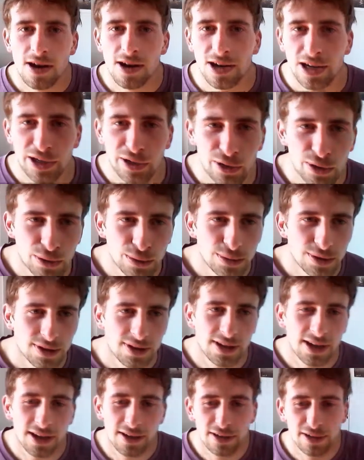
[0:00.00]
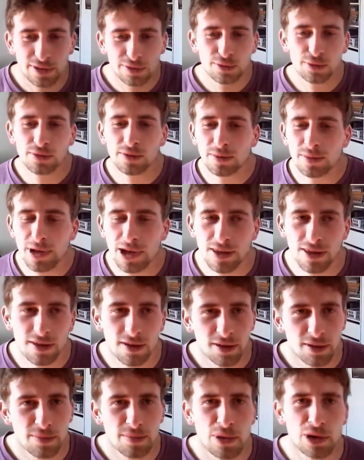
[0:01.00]
Hi all, today I'm going to talk about
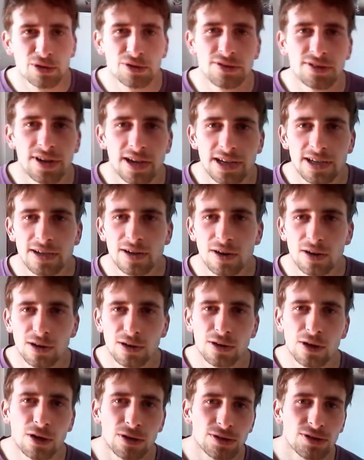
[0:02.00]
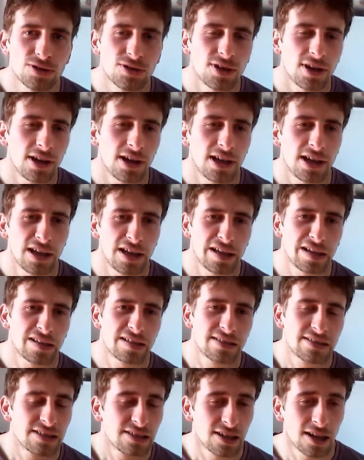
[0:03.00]
the modern day Holocaust
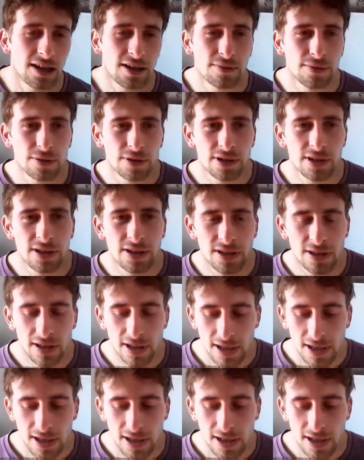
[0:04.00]
and slavery.